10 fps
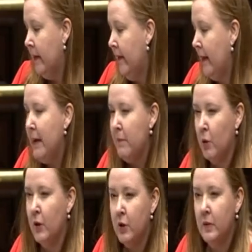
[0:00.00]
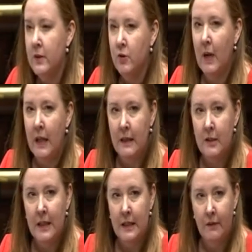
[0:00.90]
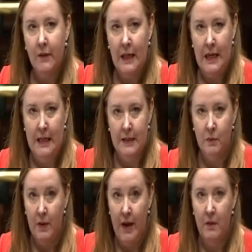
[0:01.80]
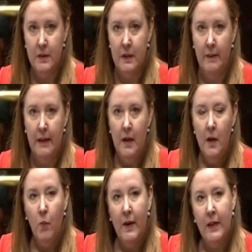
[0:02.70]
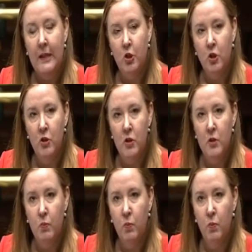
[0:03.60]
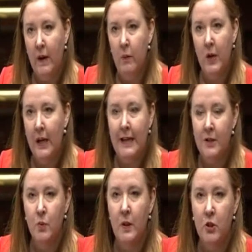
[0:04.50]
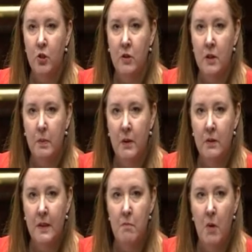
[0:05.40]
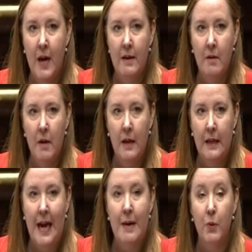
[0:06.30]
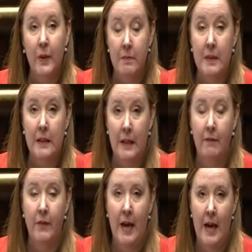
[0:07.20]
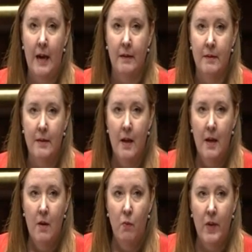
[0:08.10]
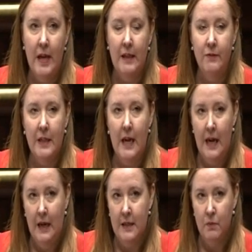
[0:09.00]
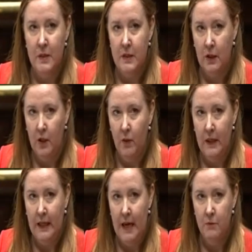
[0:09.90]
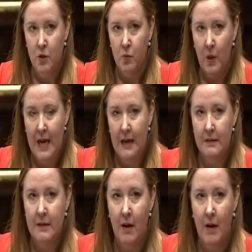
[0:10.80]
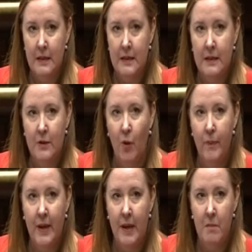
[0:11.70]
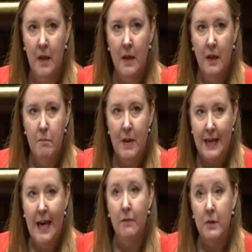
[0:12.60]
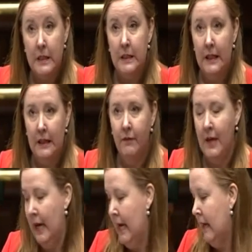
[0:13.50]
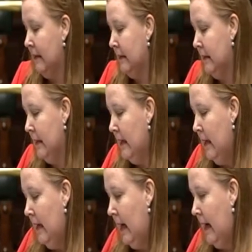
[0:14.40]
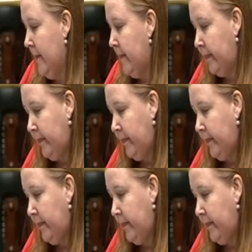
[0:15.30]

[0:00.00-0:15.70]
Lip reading: They'd been brought to Australia to live in a house where that was something, where their shoes, they weren't allowed to wear shoes because it might enable them to leave the house, where they lived in a house where security cameras were outside to stop them being able to leave the house,